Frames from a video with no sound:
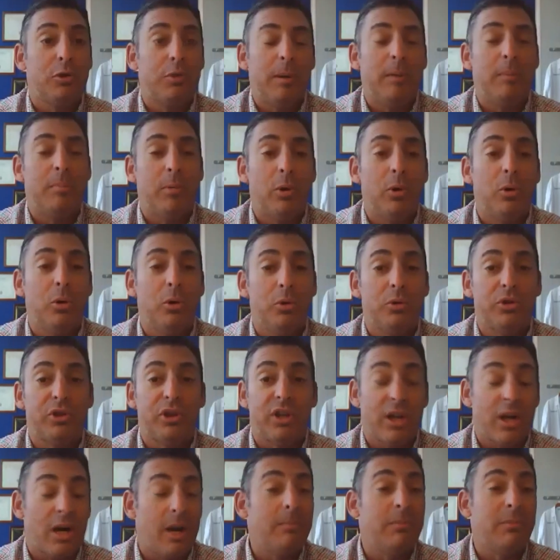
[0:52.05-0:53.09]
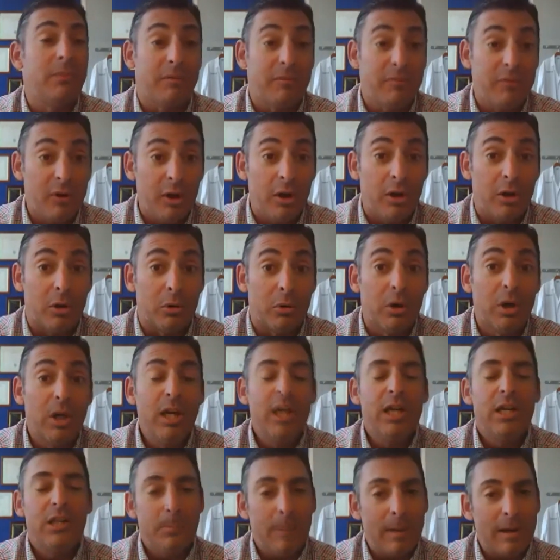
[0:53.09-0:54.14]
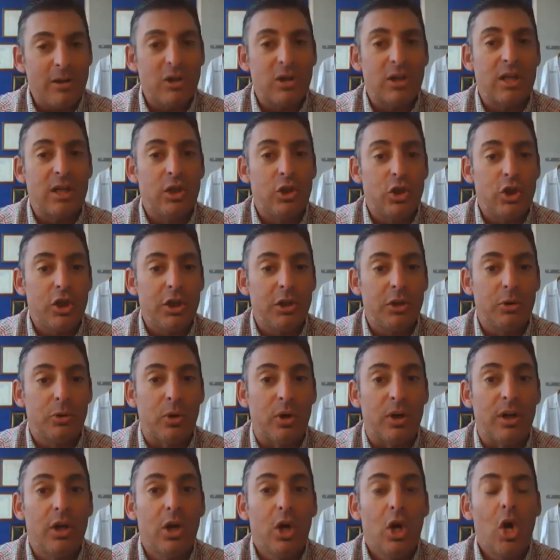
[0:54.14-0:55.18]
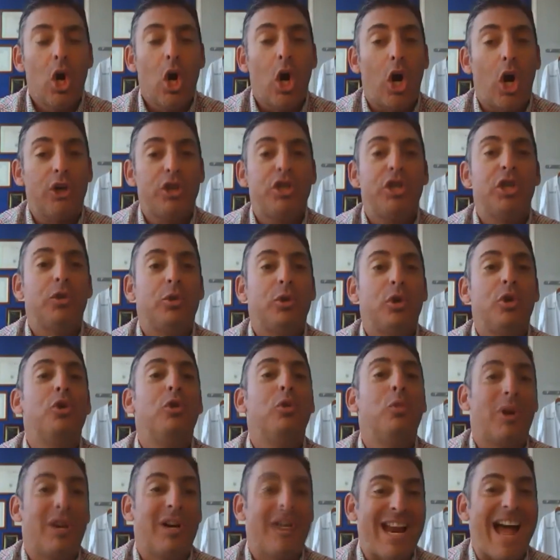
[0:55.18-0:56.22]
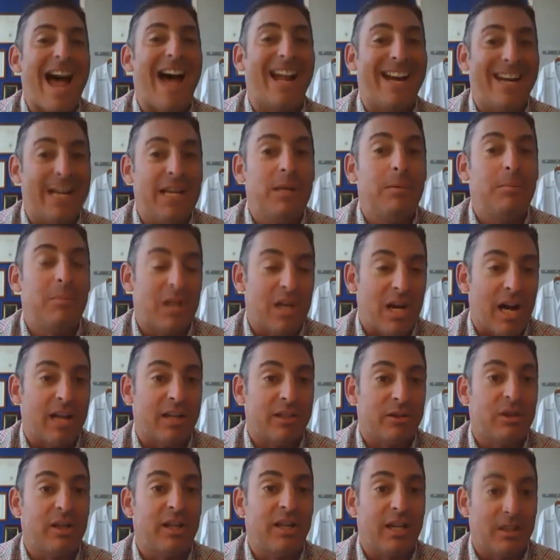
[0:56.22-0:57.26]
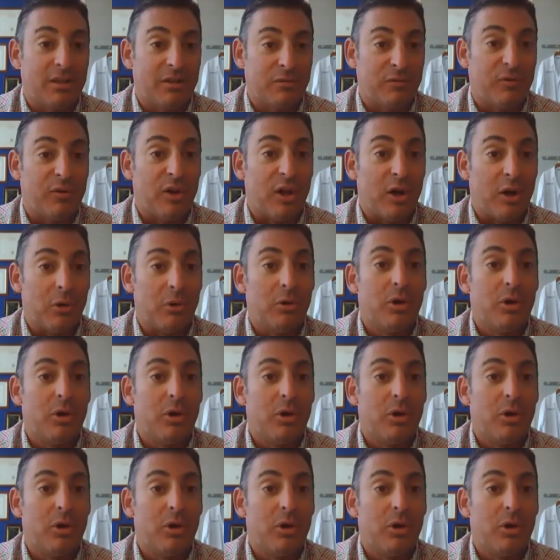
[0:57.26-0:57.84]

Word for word: people who succumb to flu especially in children are children who were not immunized against flu